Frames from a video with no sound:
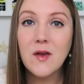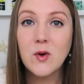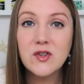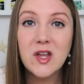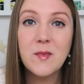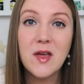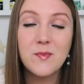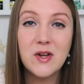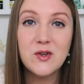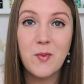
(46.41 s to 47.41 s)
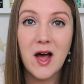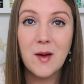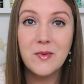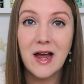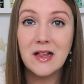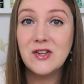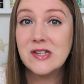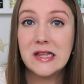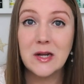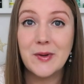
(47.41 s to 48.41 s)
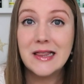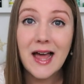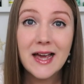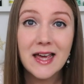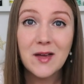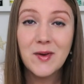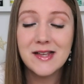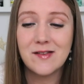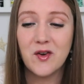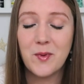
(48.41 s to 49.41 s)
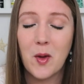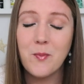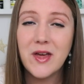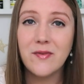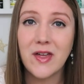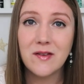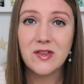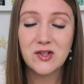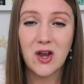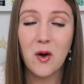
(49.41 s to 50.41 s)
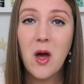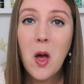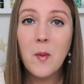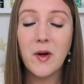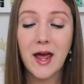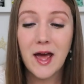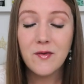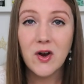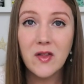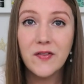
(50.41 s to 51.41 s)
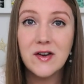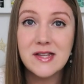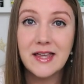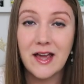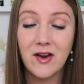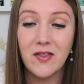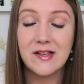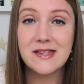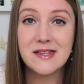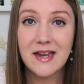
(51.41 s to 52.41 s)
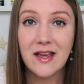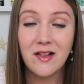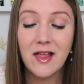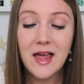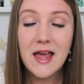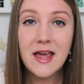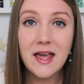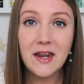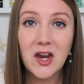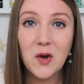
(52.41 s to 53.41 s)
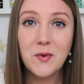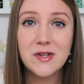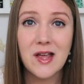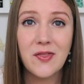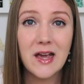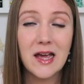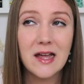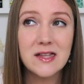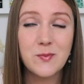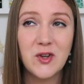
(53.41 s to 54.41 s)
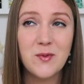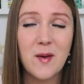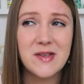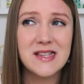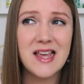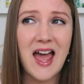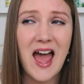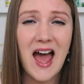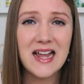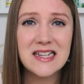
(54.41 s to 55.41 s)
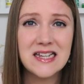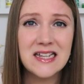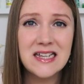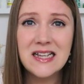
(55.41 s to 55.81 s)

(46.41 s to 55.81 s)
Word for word: Unfortunately, my SpongeBob knowledge is a little bit lacking because I've never been a big fan of the show, but I have heard that there's a Gary the Snail in here, which is, I think, SpongeBob's cat